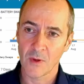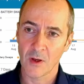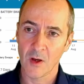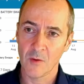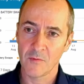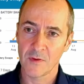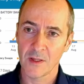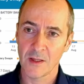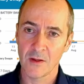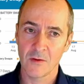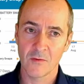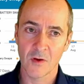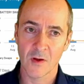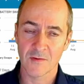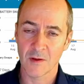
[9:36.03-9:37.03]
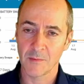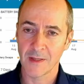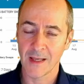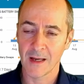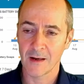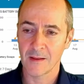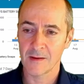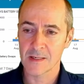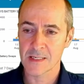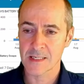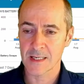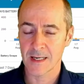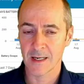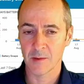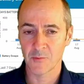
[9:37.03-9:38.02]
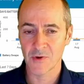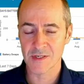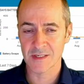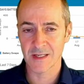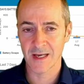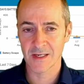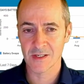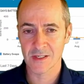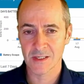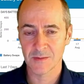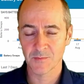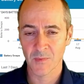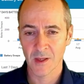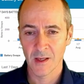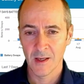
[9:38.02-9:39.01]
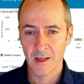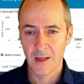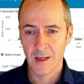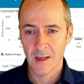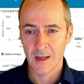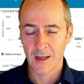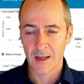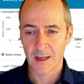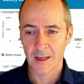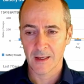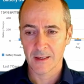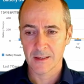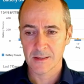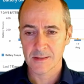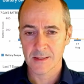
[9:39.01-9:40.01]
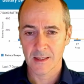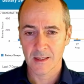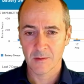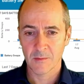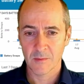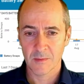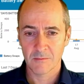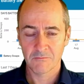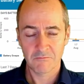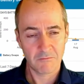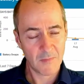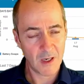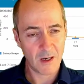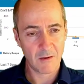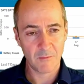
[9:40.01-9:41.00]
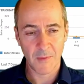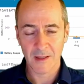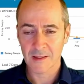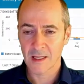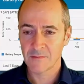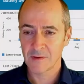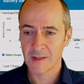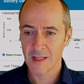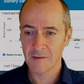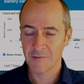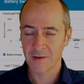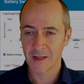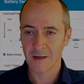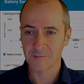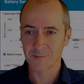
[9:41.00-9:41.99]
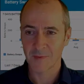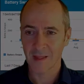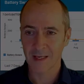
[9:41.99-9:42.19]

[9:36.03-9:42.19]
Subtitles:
hopefully you've got something out of this presentation, and I might leave it there for now.